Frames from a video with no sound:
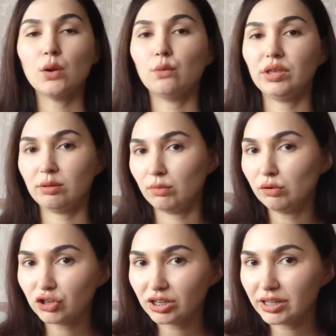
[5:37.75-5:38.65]
With
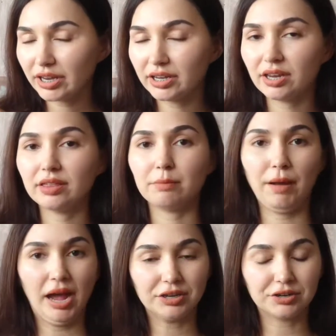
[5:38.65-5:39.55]
emotional eating, the
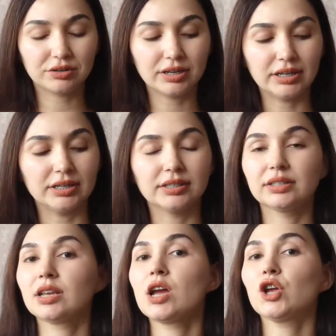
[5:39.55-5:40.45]
pattern
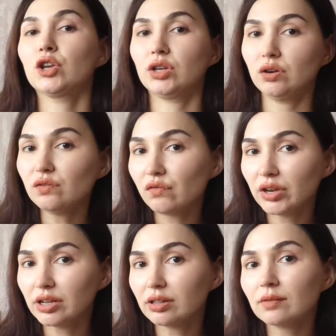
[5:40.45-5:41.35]
is don't
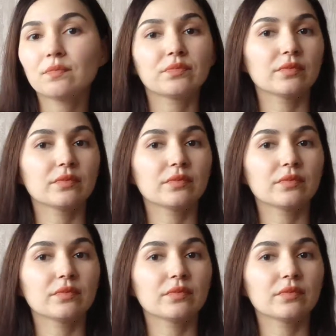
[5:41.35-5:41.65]
feel,